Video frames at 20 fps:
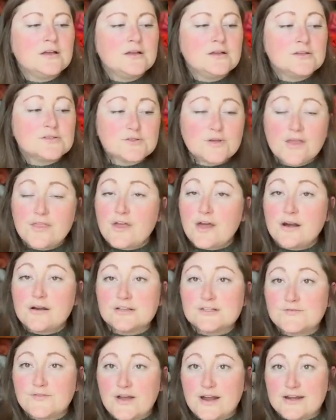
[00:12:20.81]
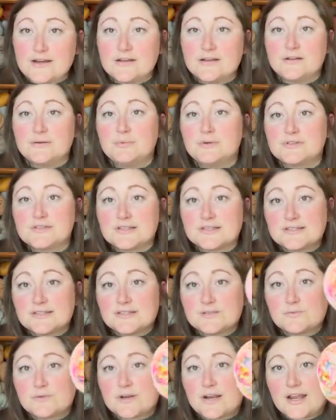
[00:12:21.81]
So I thought I was fine, but this is
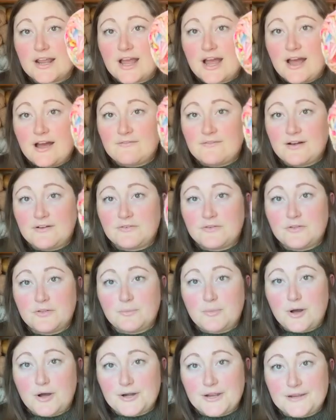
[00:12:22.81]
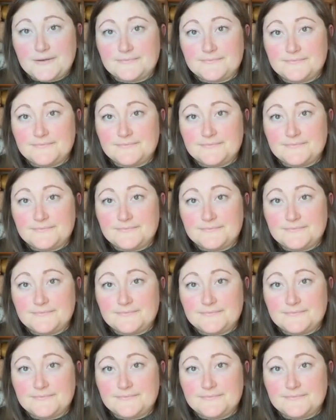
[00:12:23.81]
what I have after the body